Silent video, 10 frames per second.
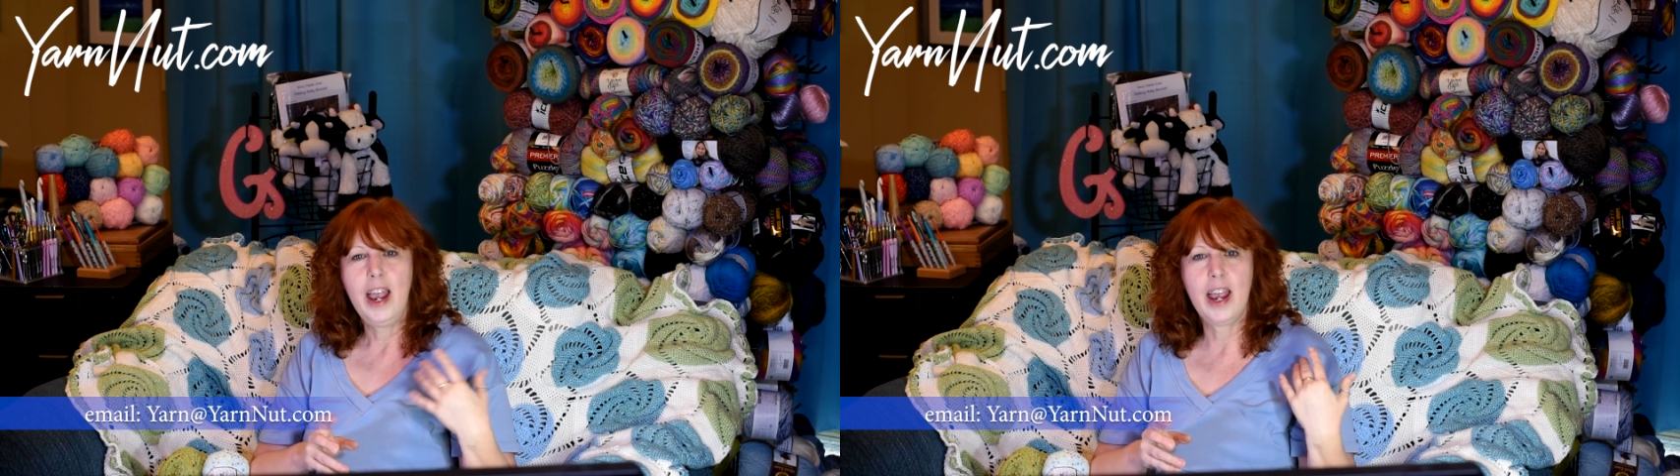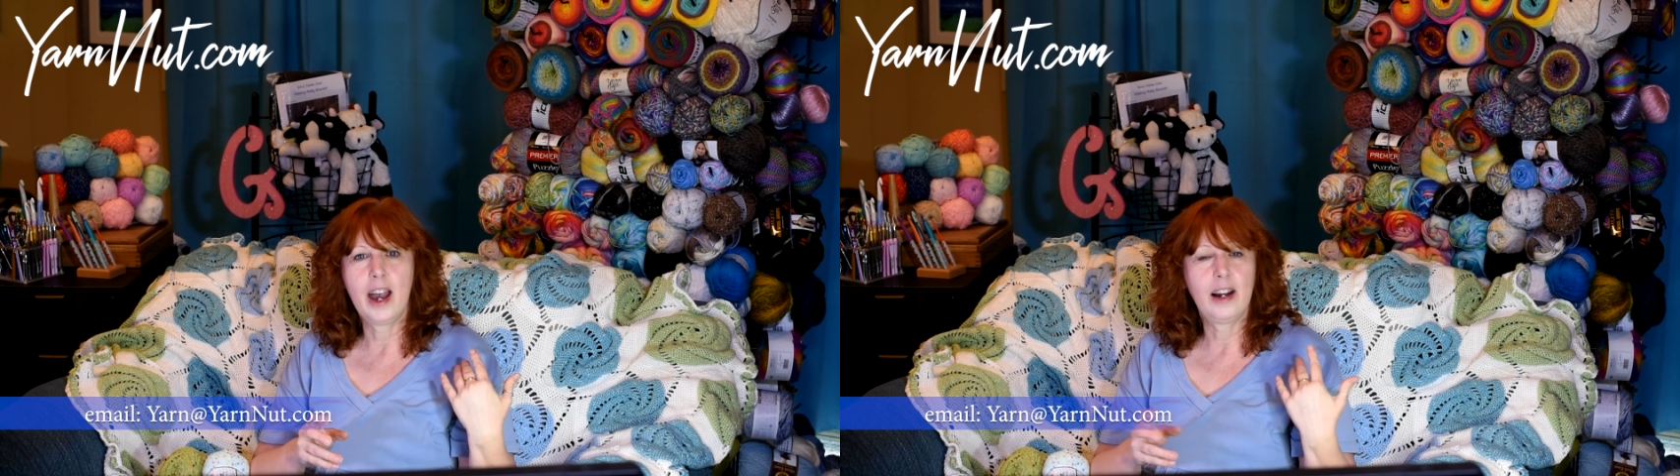
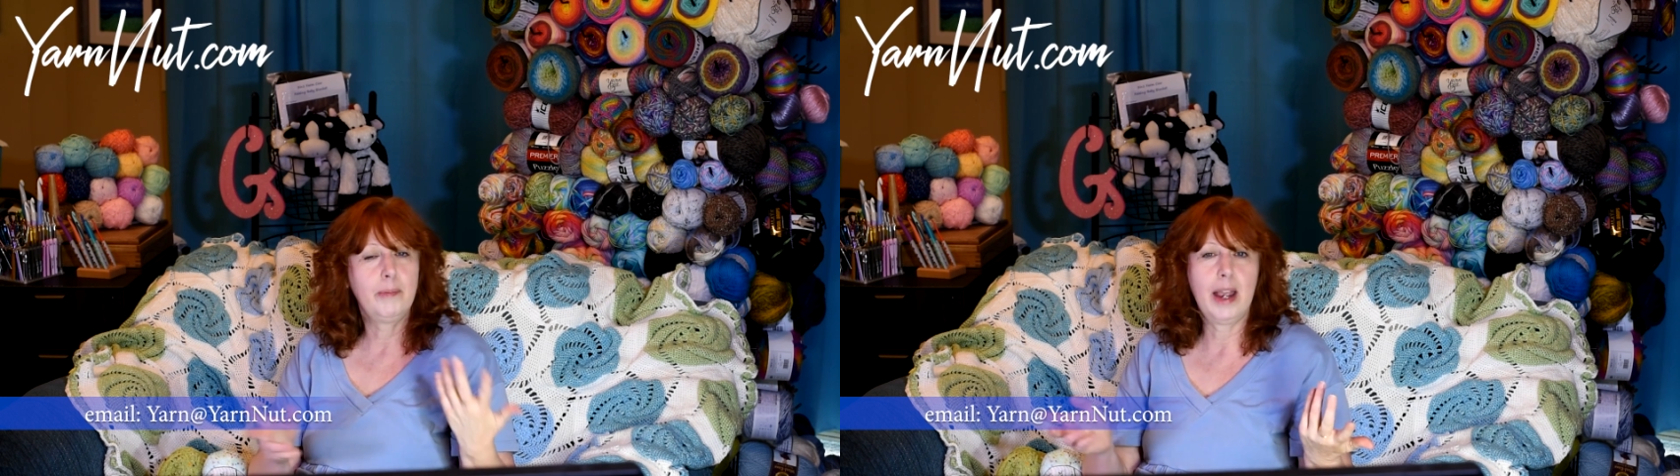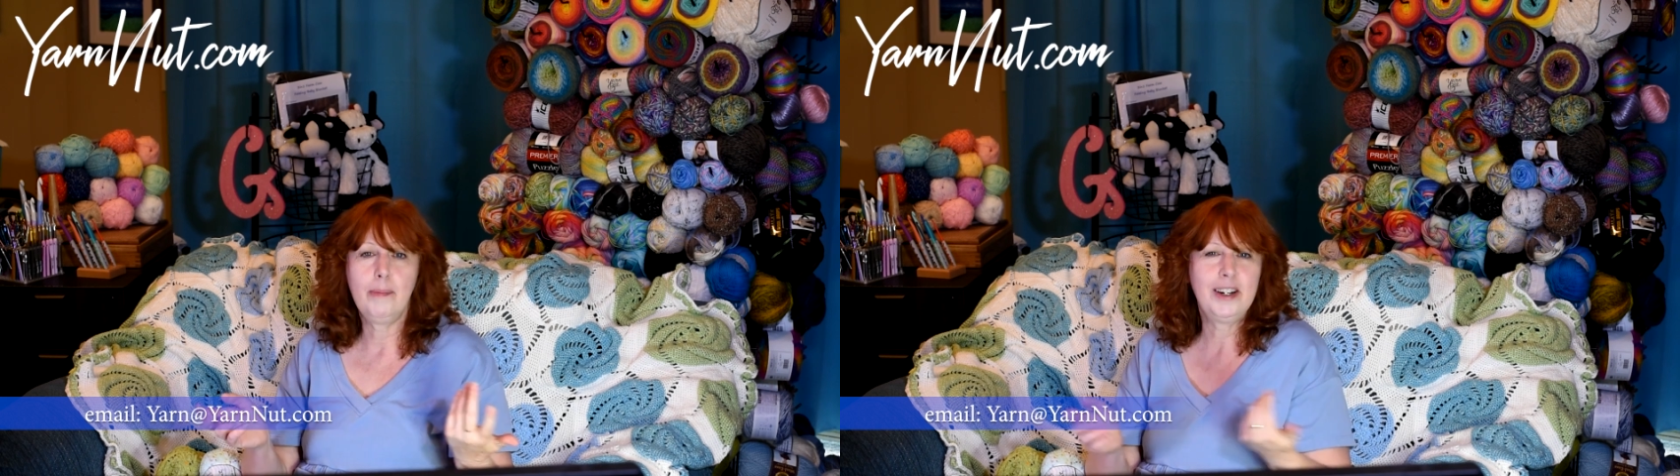and I'd
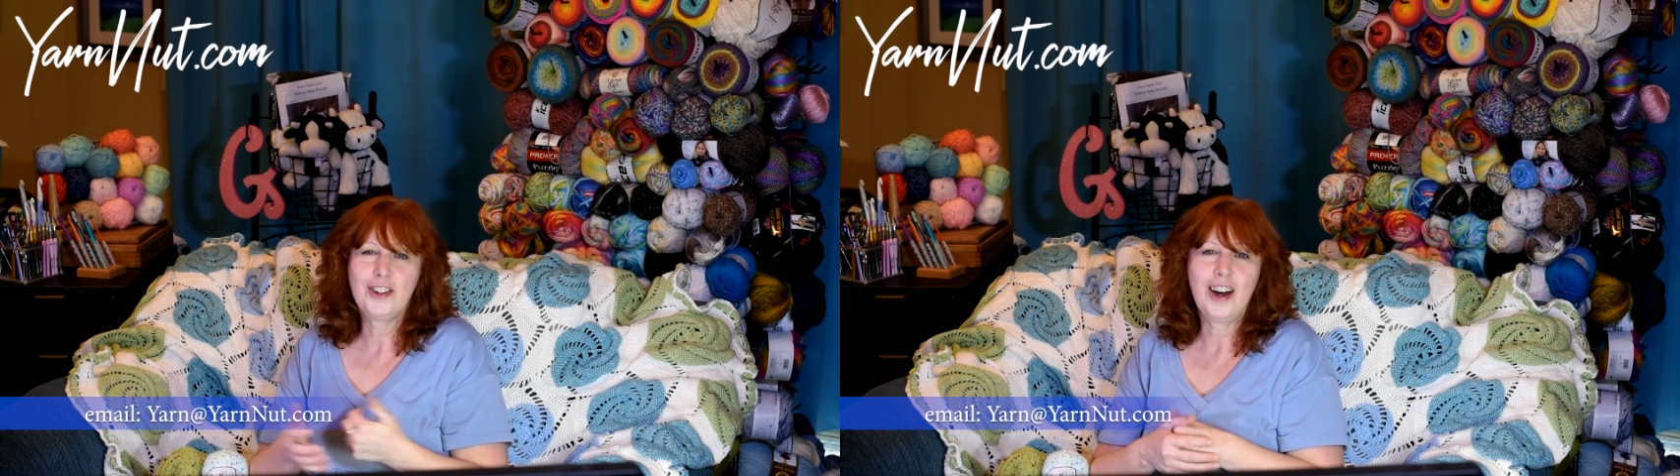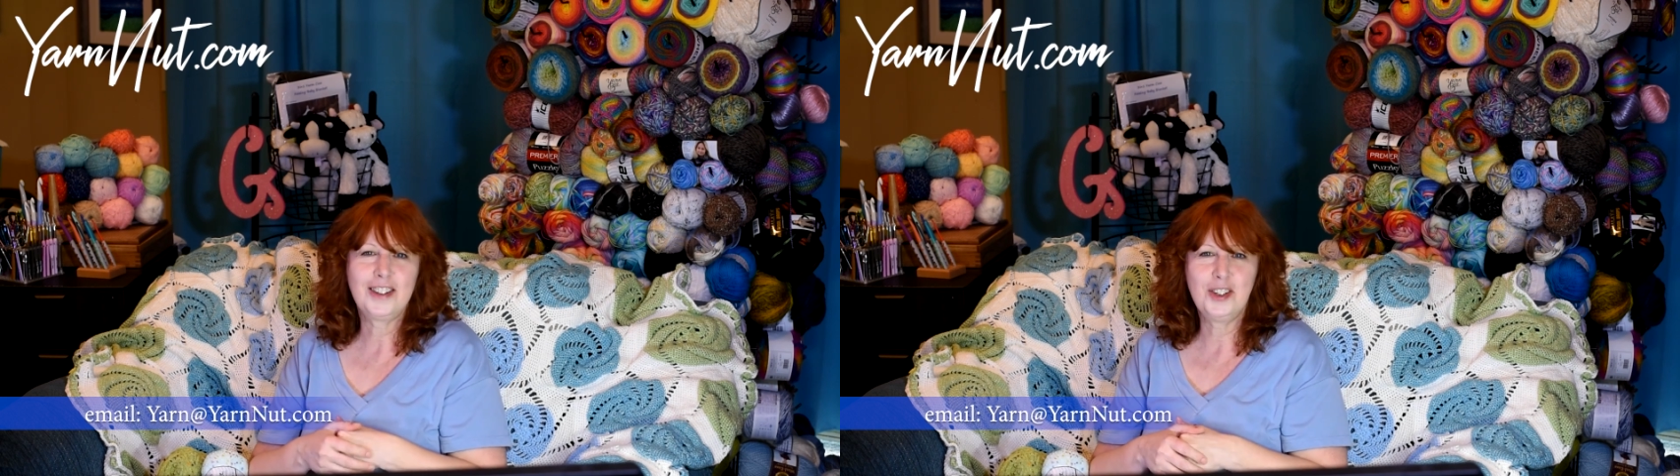be happy to
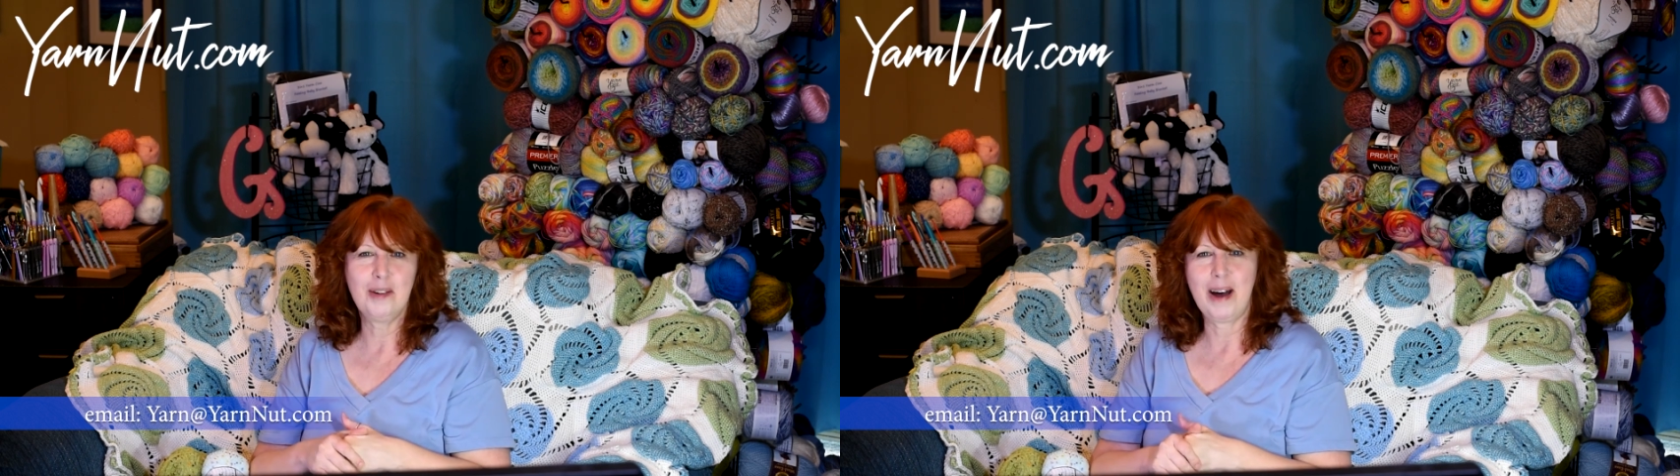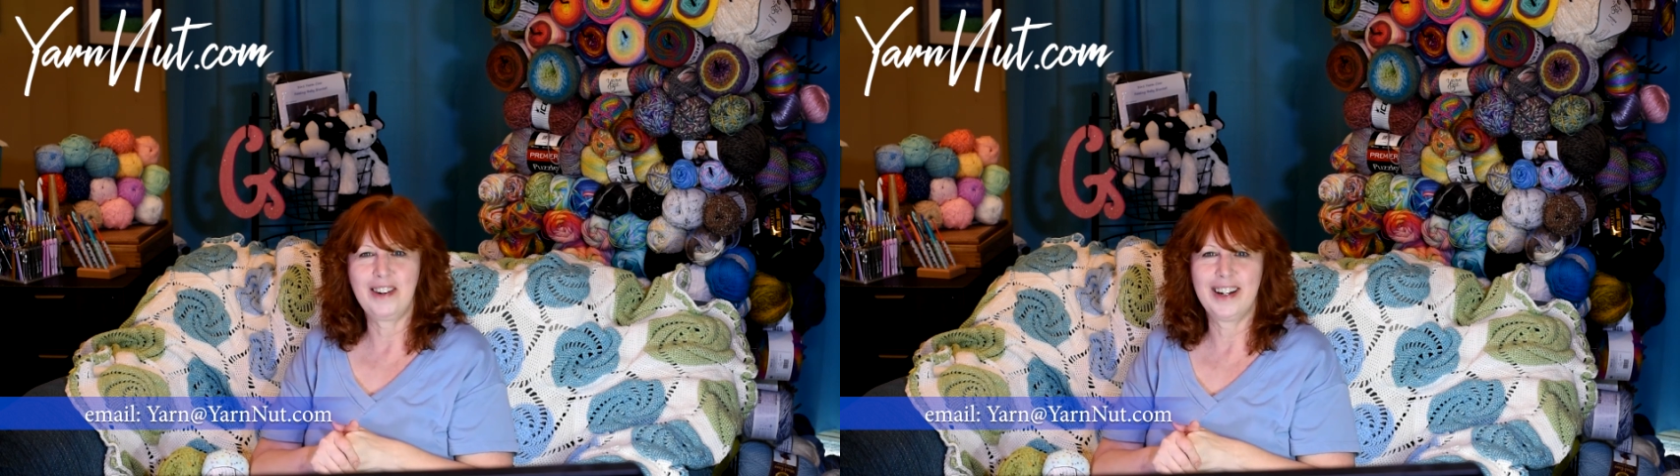talk to you
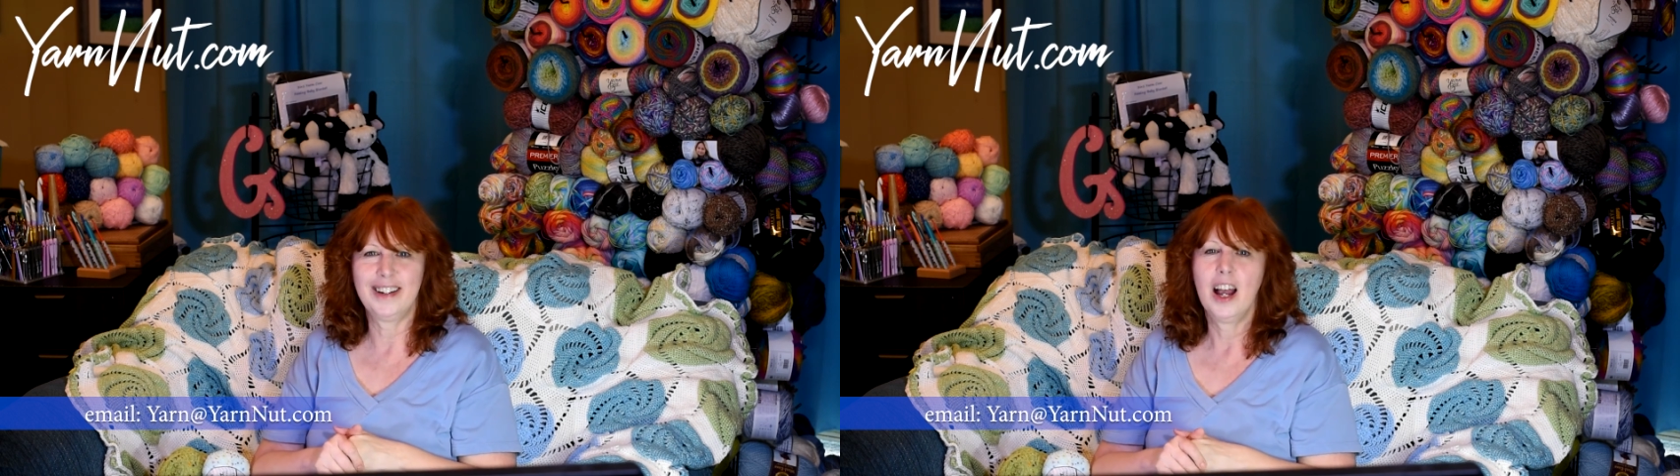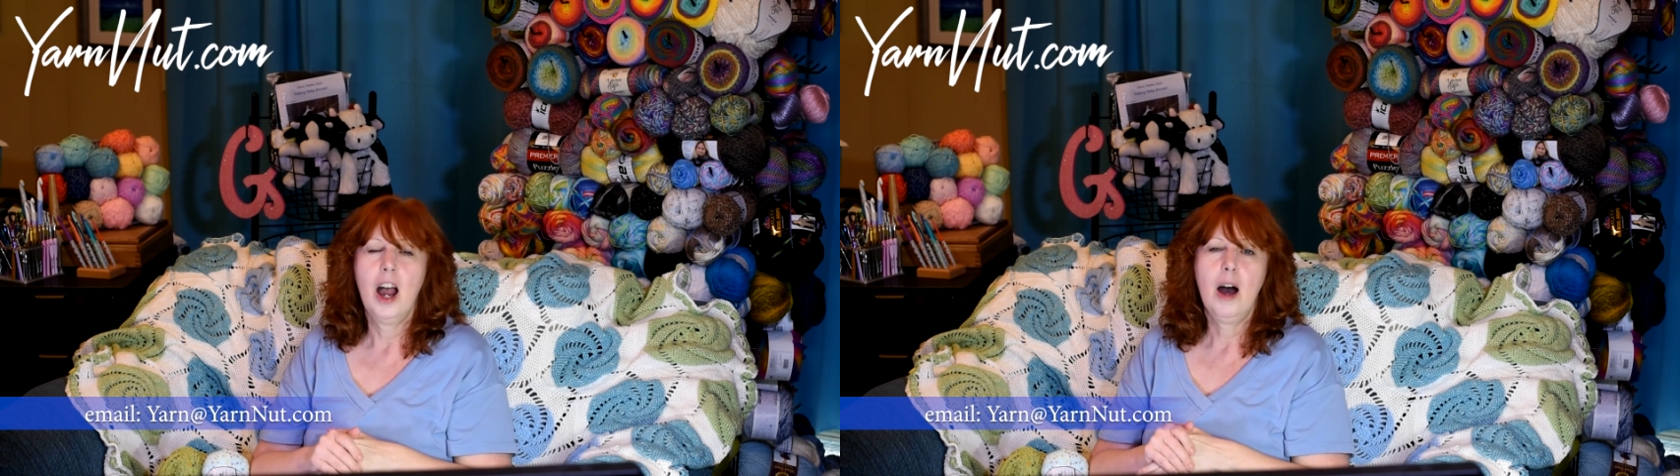about it.